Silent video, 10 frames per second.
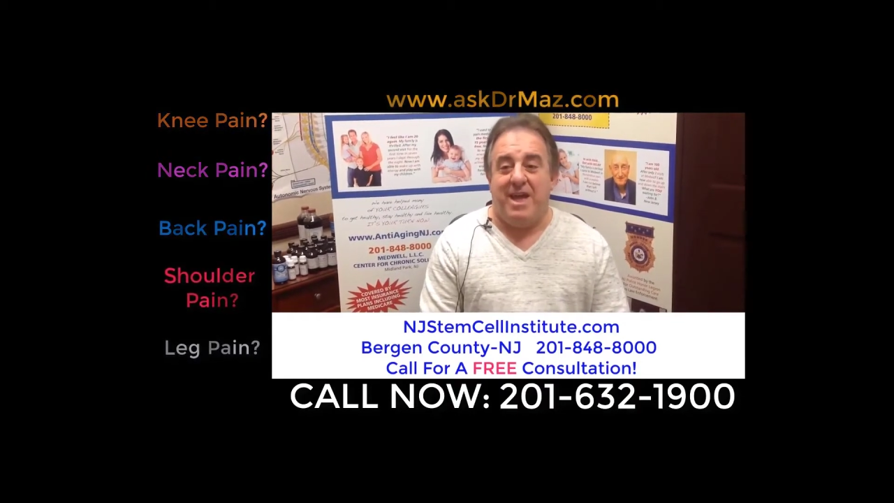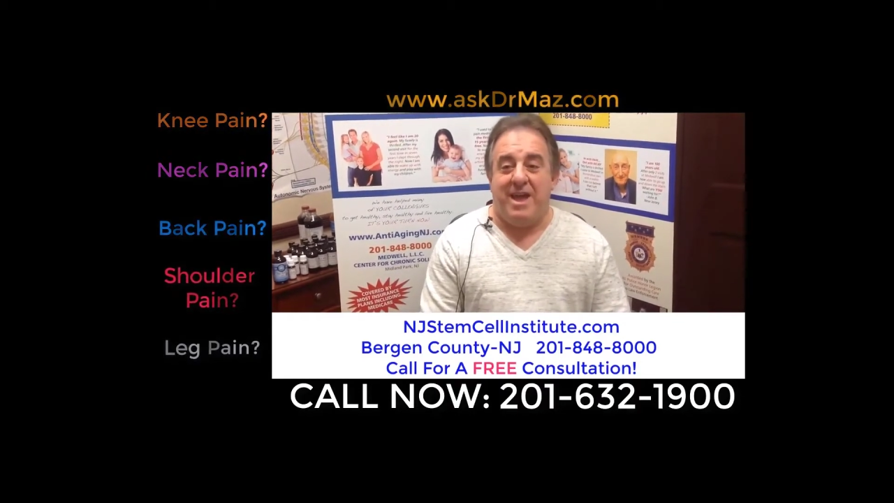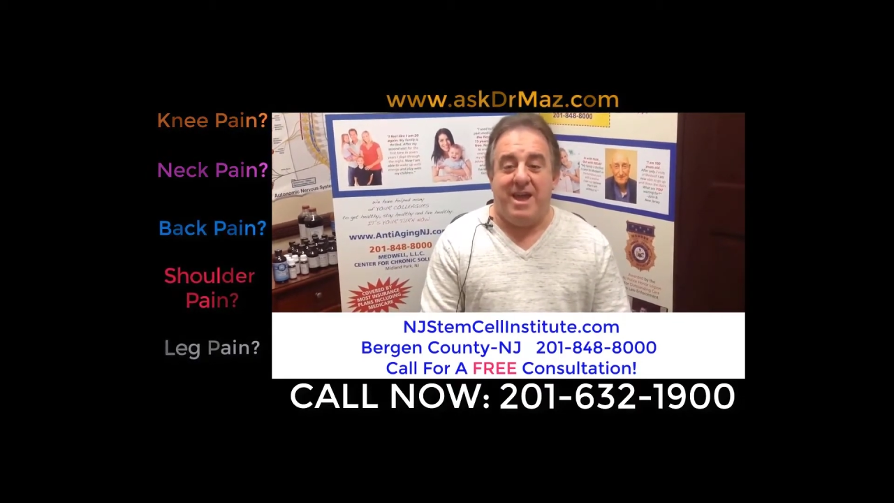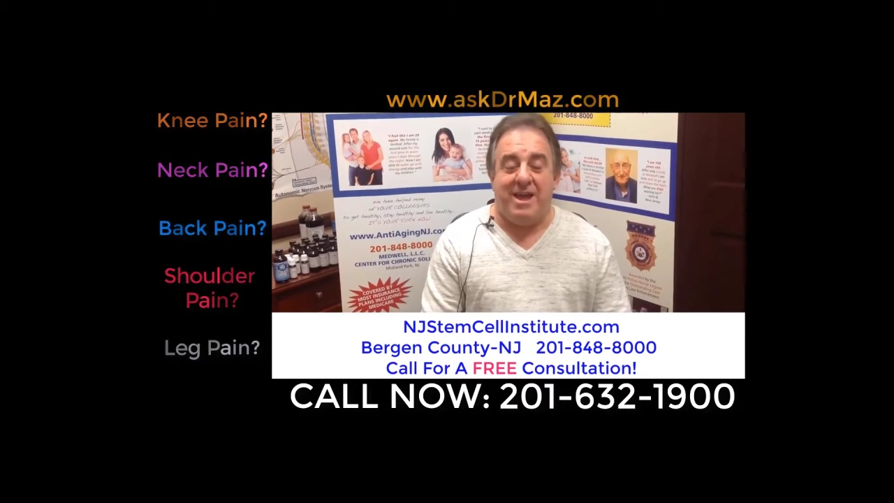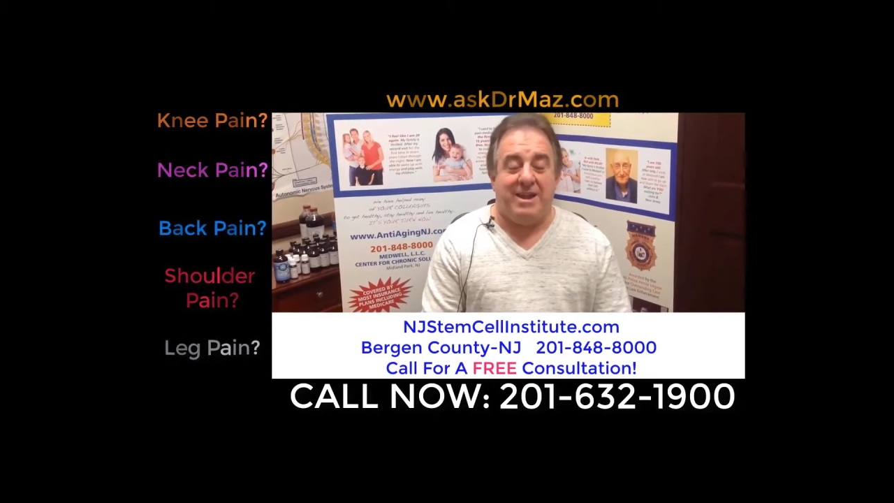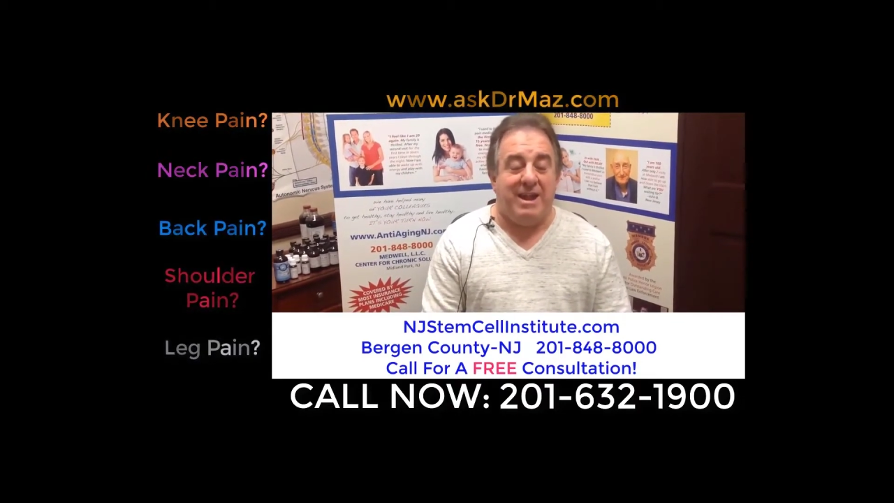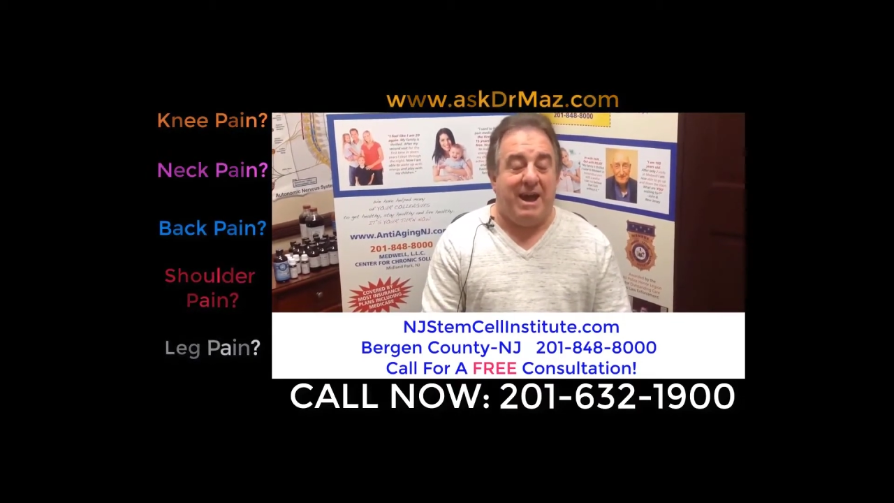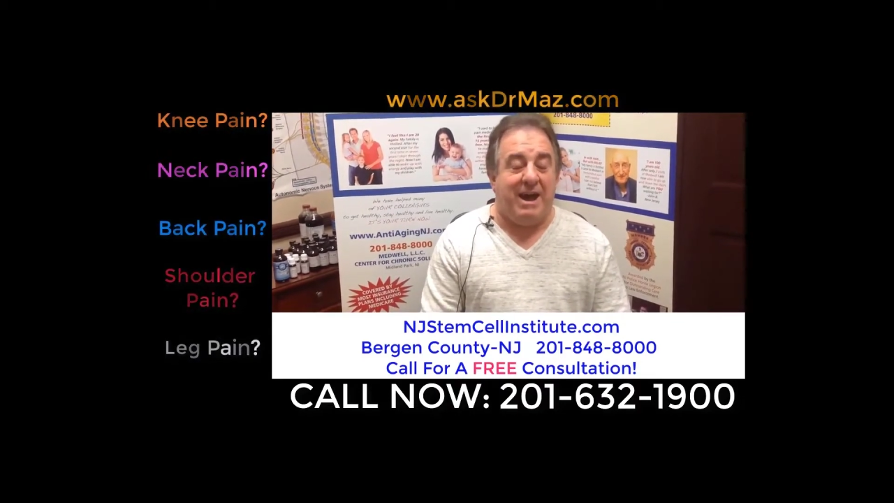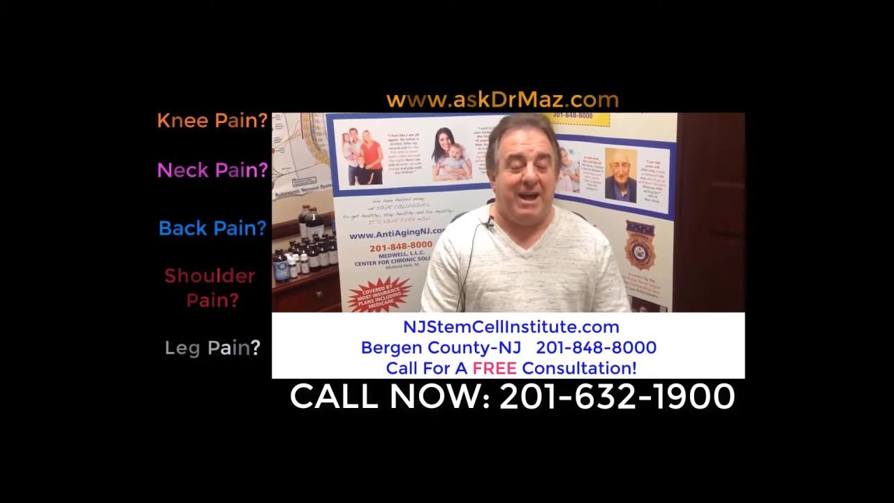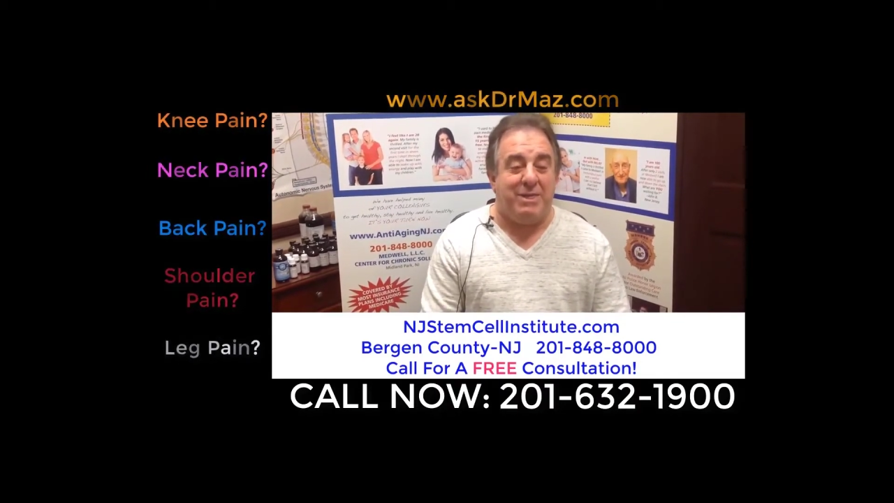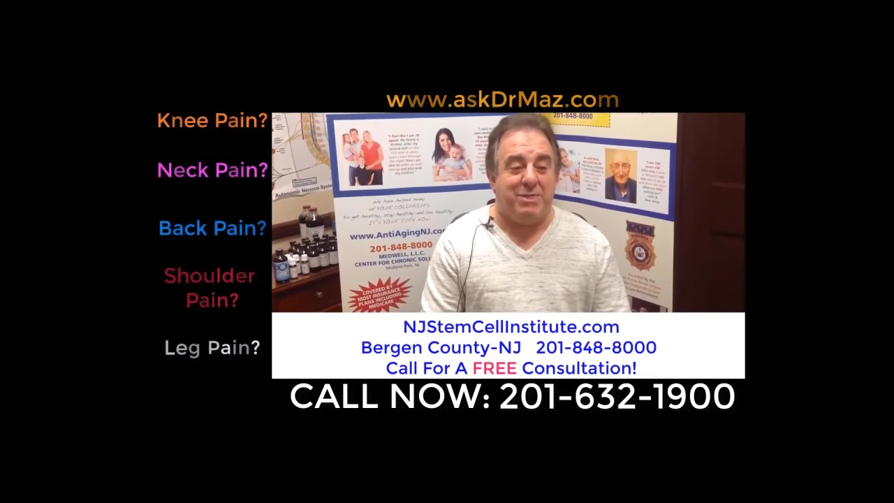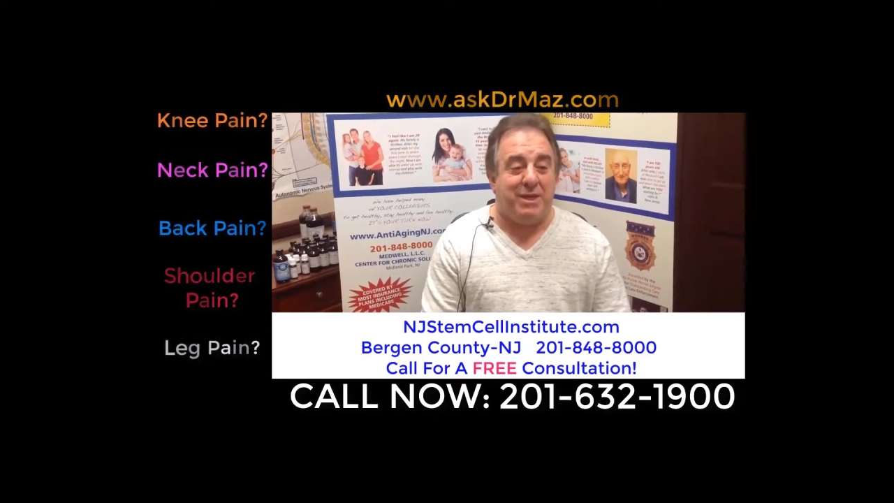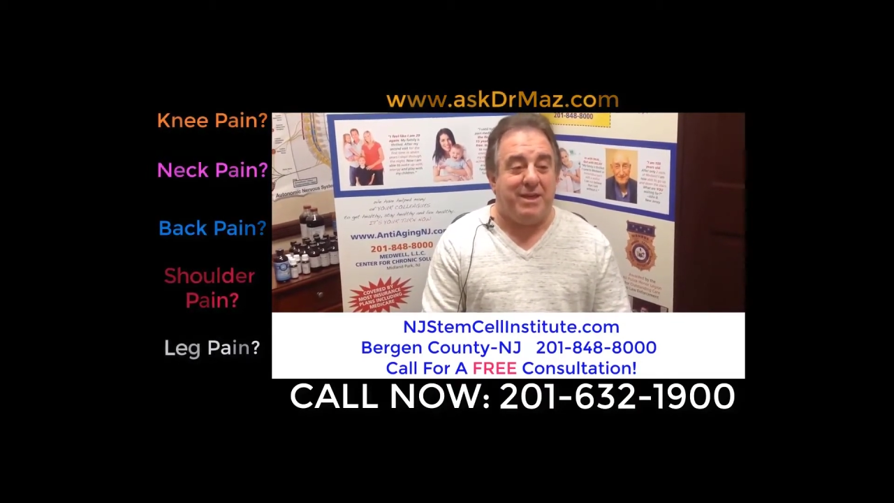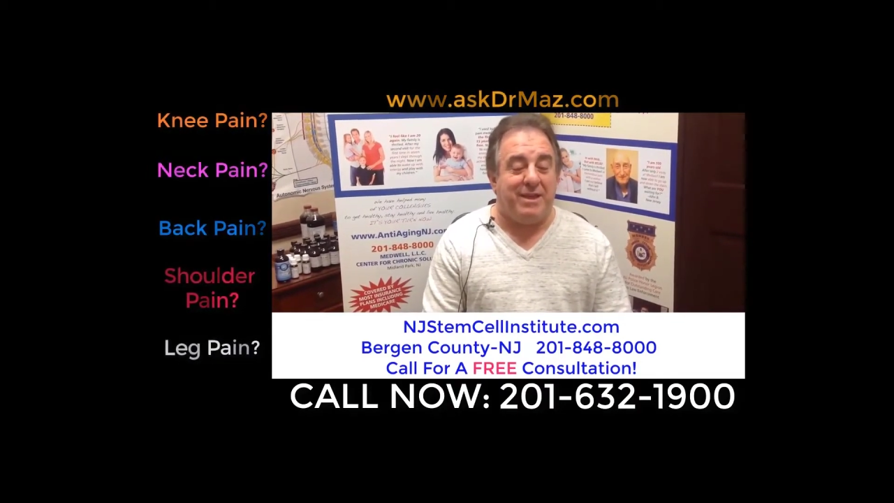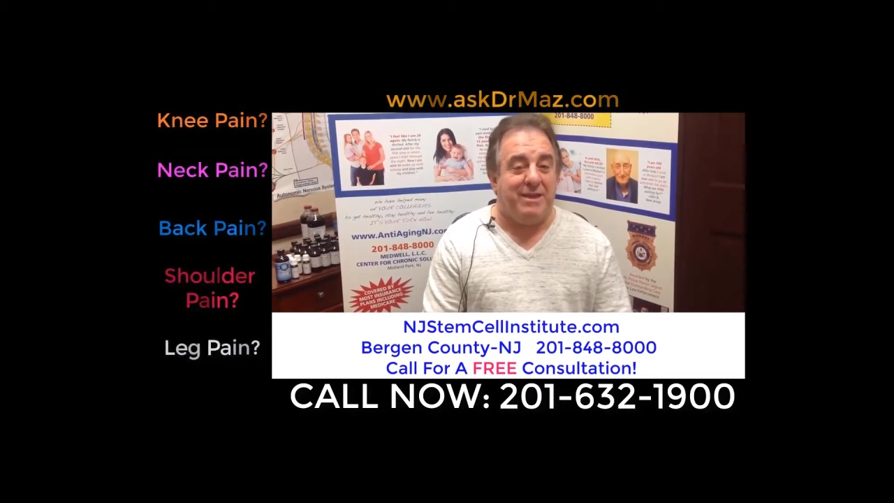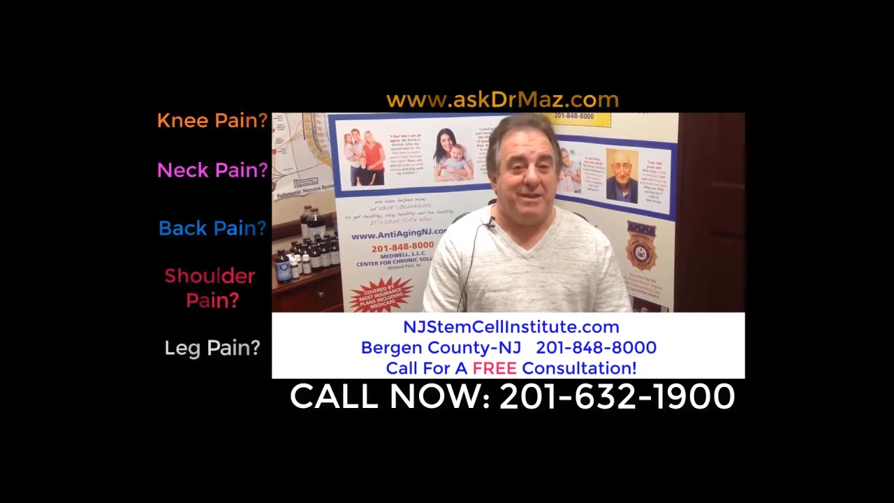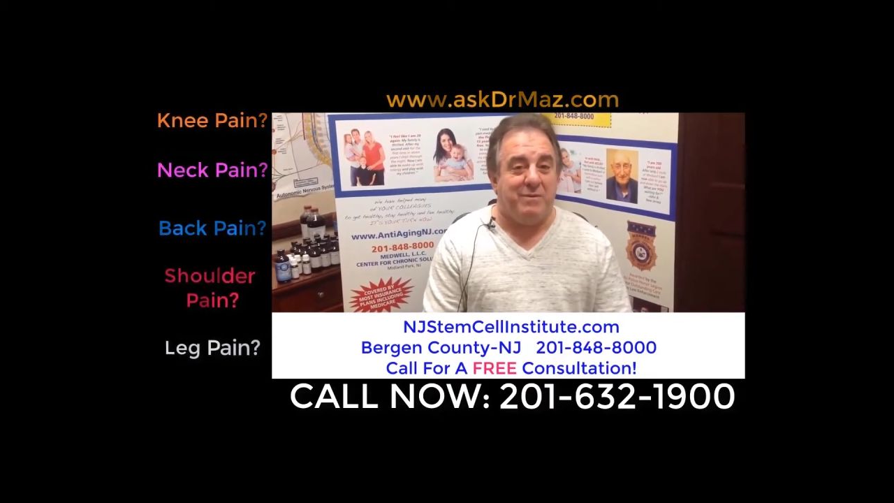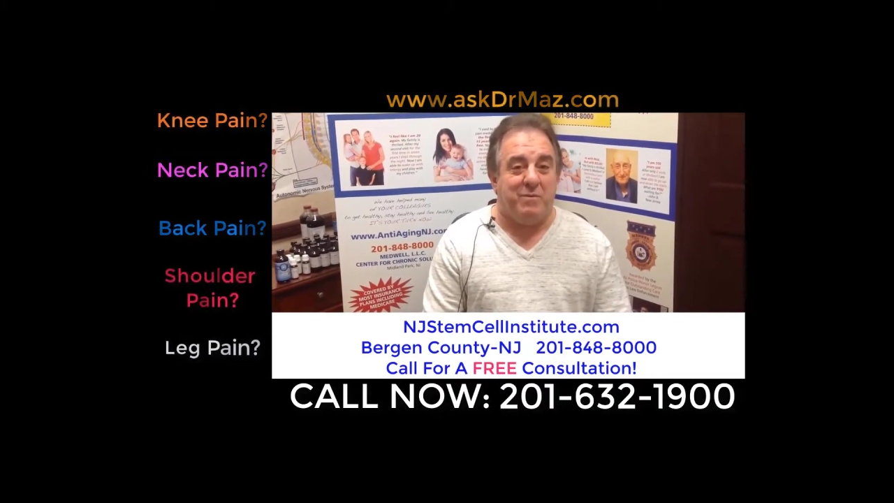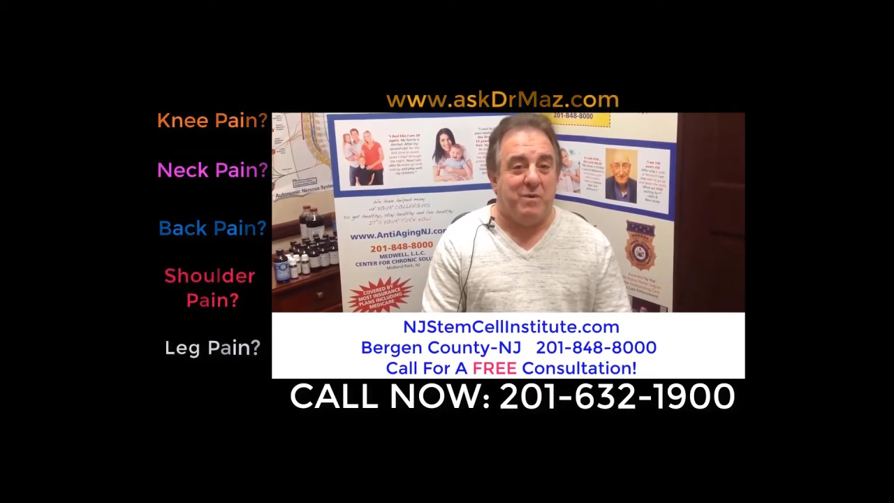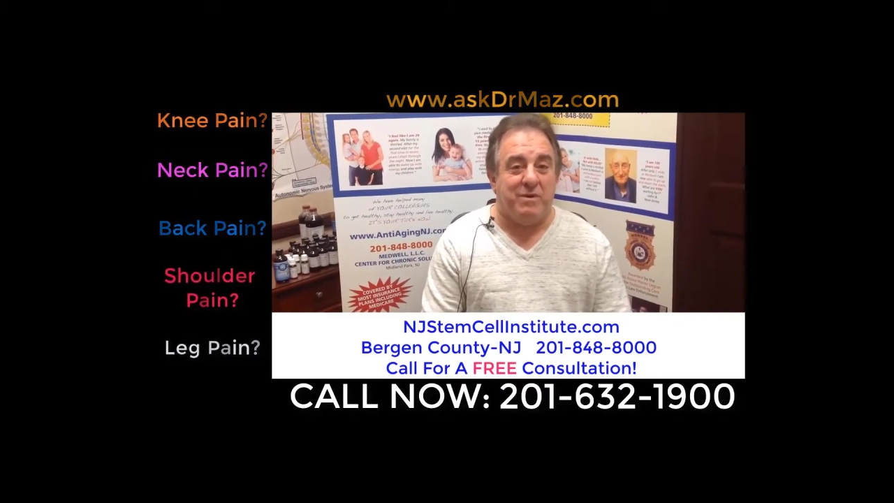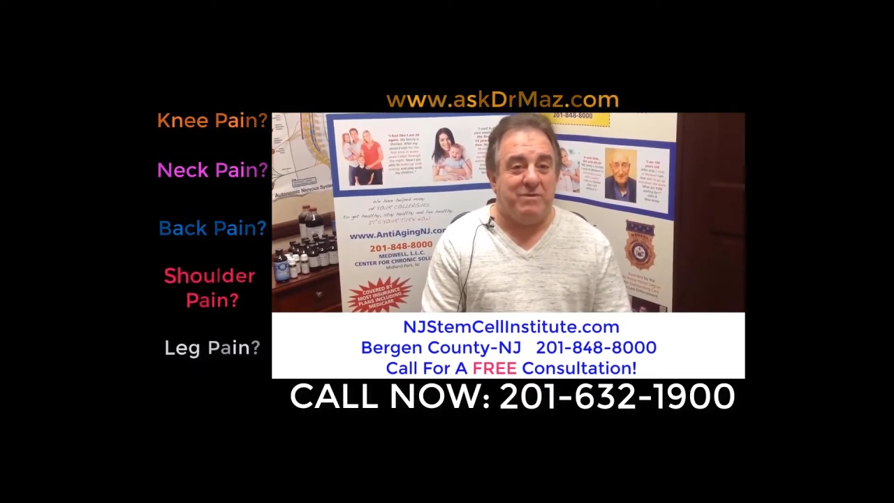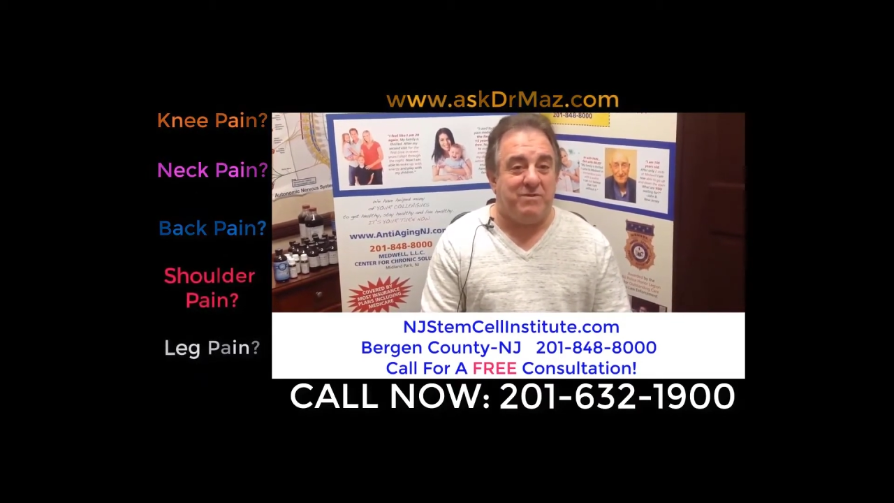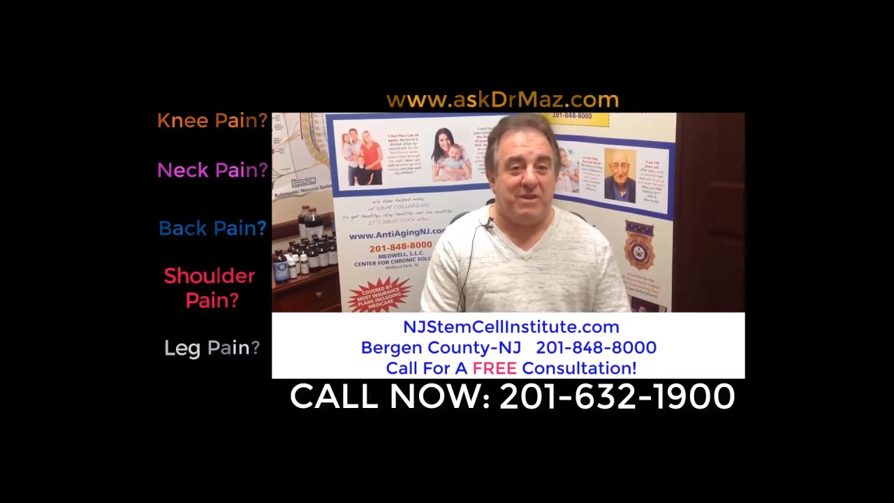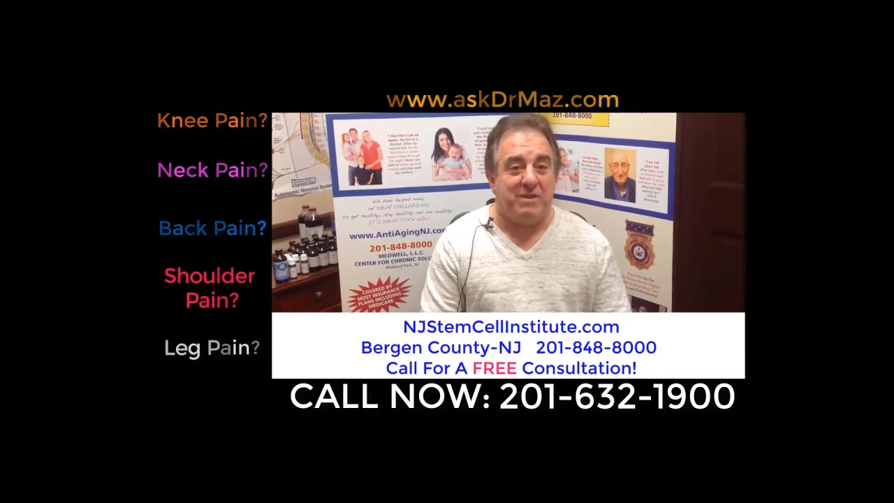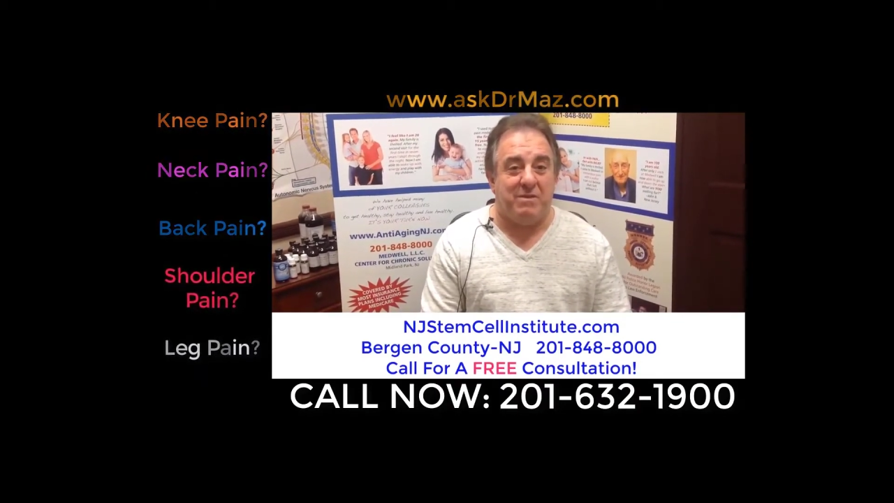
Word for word: and I think it was